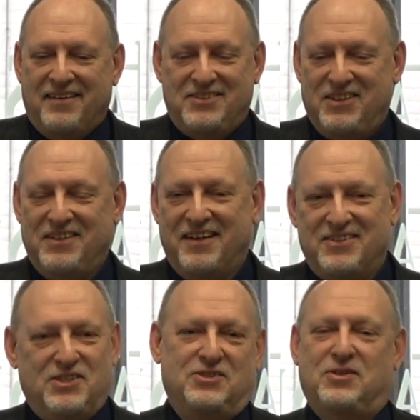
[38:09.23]
She
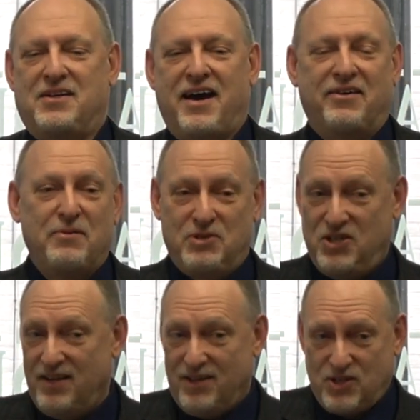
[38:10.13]
does. She's an honor, but
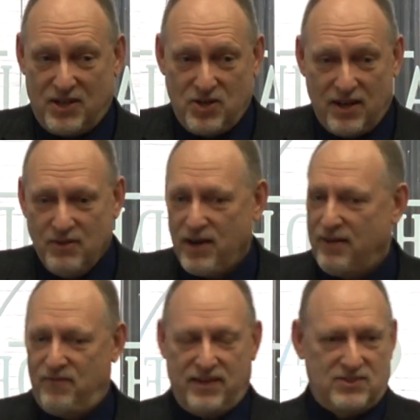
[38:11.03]
she does. She got check. We got
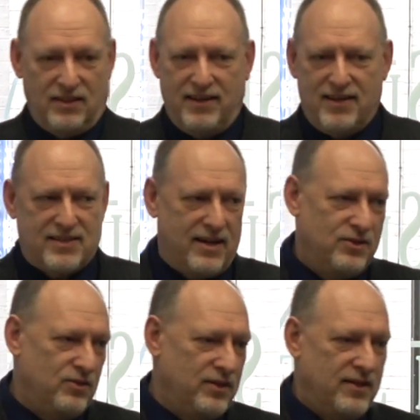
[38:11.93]
to fix the list. Got to
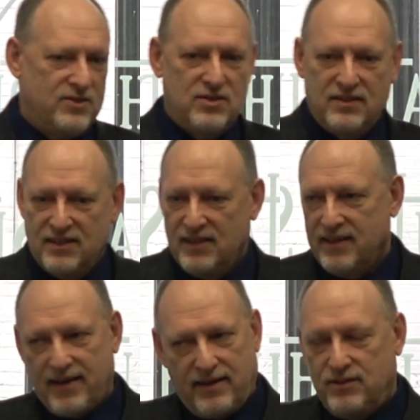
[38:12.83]
do this and
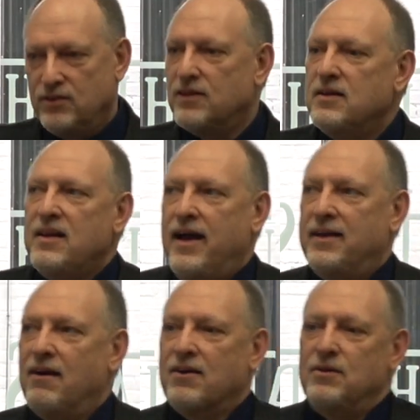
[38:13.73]
got to do that.
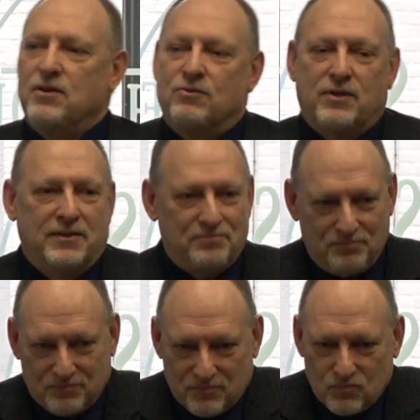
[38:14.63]
And it all. You know what?
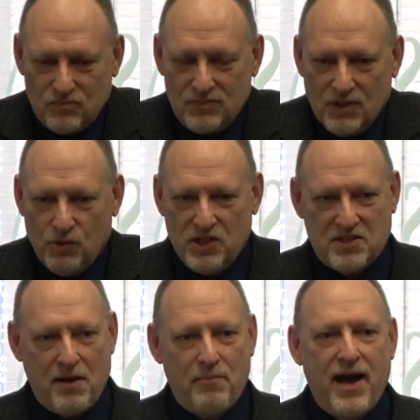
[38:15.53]
When you
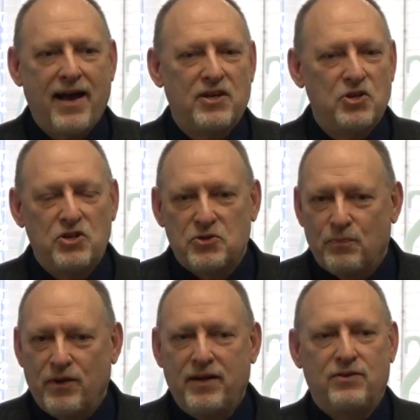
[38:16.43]
step back and you
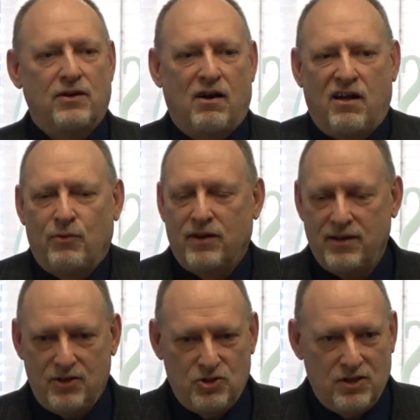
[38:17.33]
just breathe, you know all I really
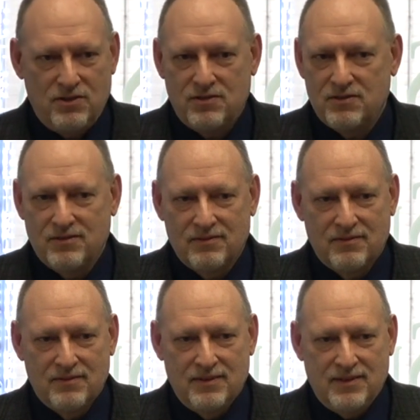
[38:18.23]
need is Jesus.
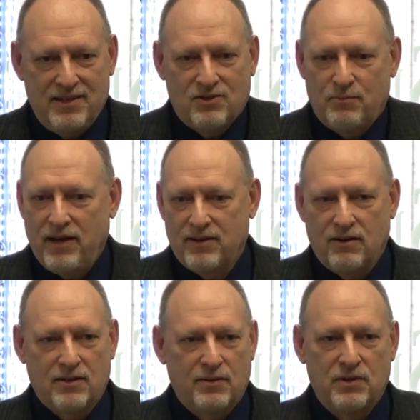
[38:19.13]
Sure. He's going to make it
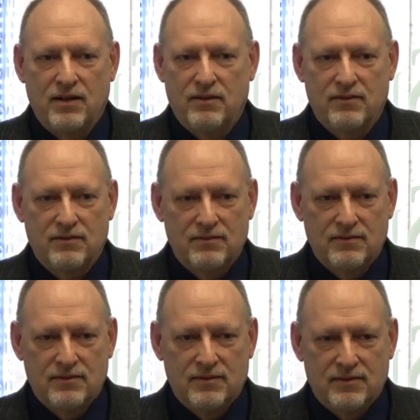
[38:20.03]
all come together,
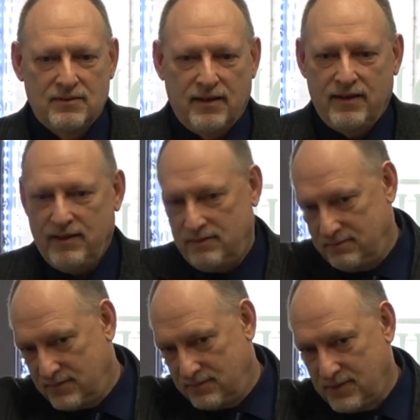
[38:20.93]
uh-huh. and he
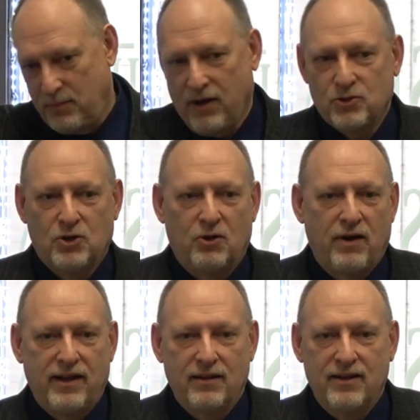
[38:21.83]
compels her to
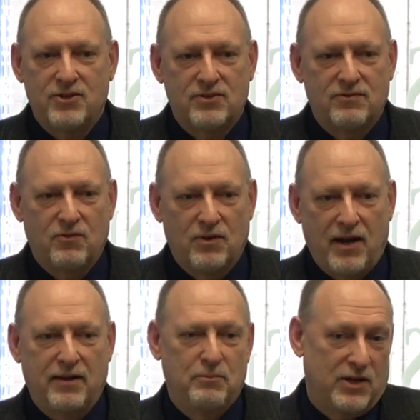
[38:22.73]
write lists for
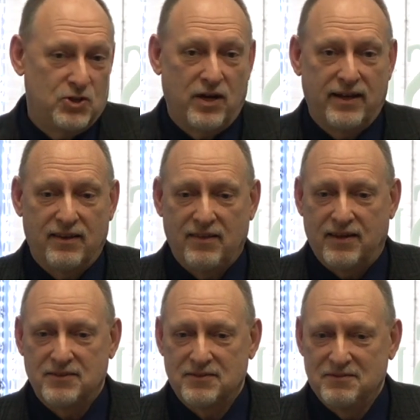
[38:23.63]
I make sure I get
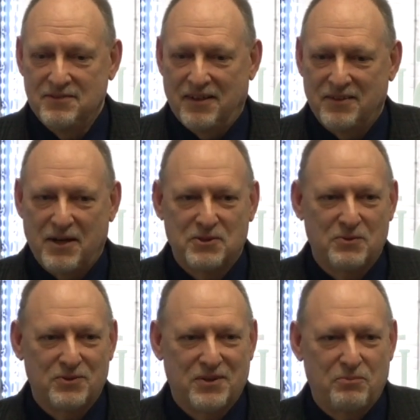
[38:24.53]
things done that I'm
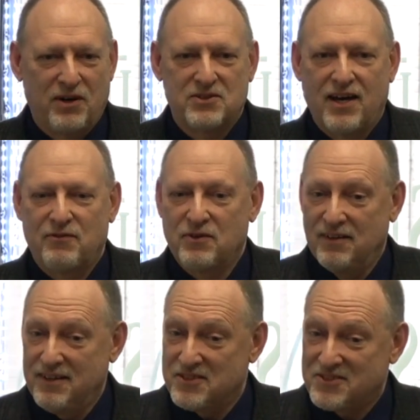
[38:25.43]
supposed to. Praise God for the
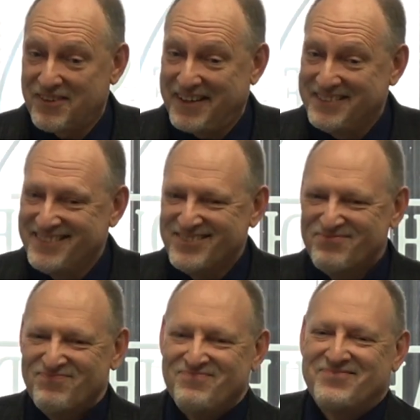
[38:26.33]
list, right?
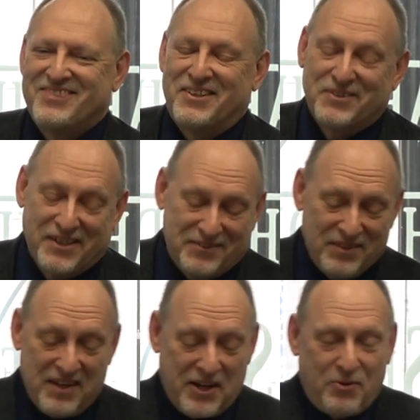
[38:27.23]
So
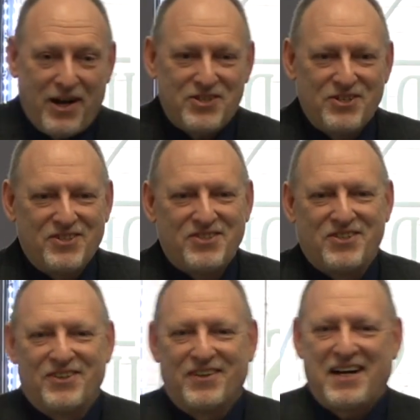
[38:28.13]
good. Any questions
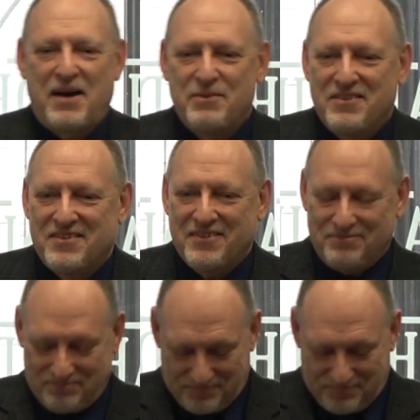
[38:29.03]
or comments?